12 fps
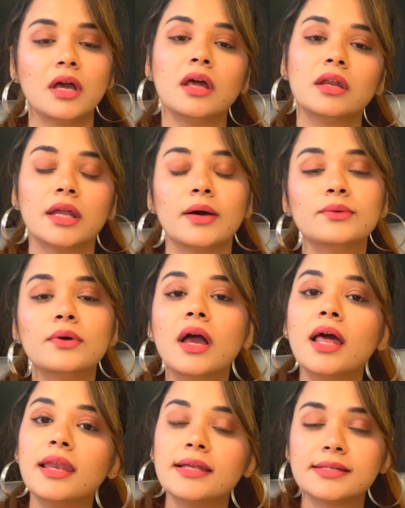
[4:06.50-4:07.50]
Now,
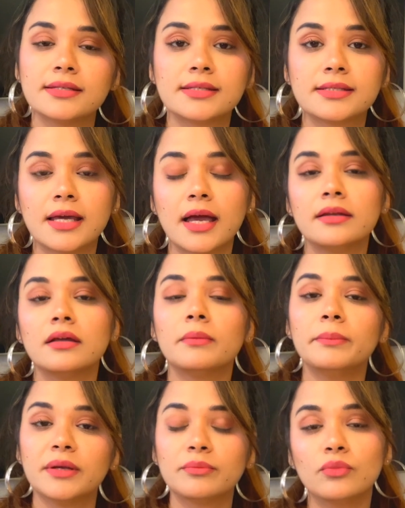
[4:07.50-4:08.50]
let's understand a
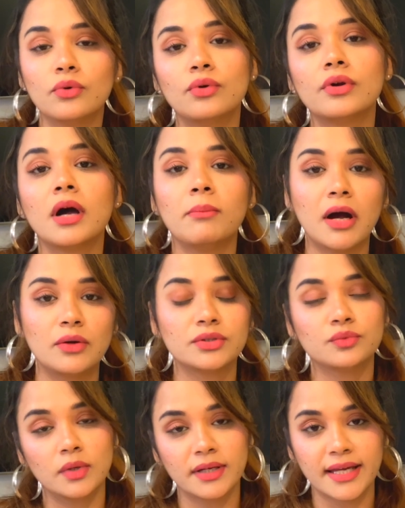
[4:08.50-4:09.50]
bit more about the
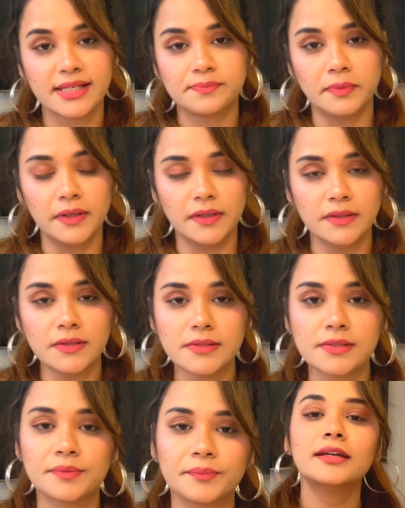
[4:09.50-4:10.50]
work
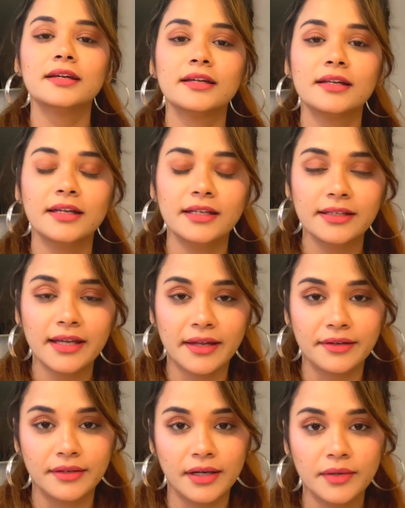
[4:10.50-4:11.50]
experience. In
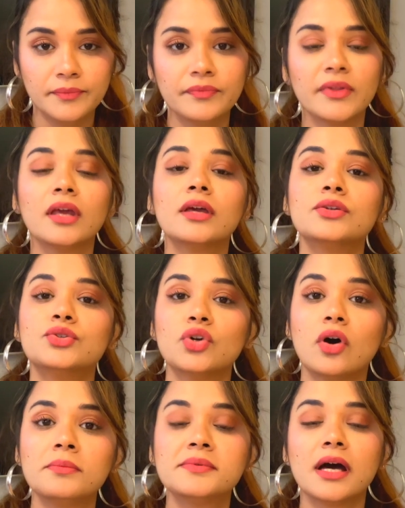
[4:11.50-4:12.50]
Canada,
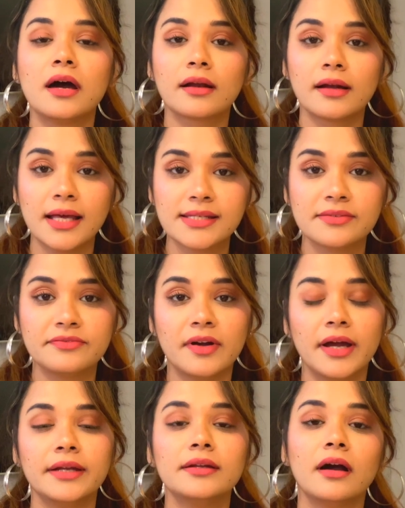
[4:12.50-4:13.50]
jobs are
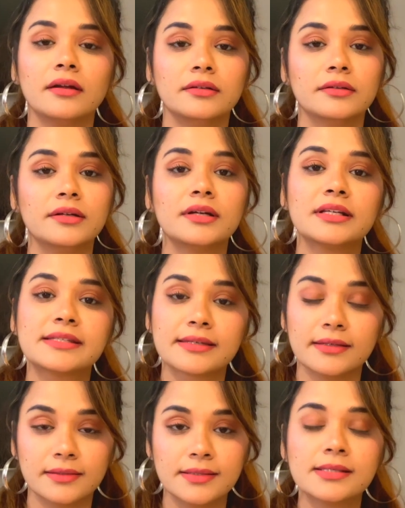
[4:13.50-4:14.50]
classified under
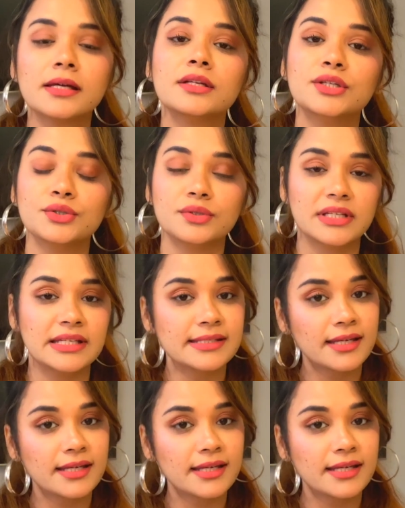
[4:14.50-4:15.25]
skills, duties,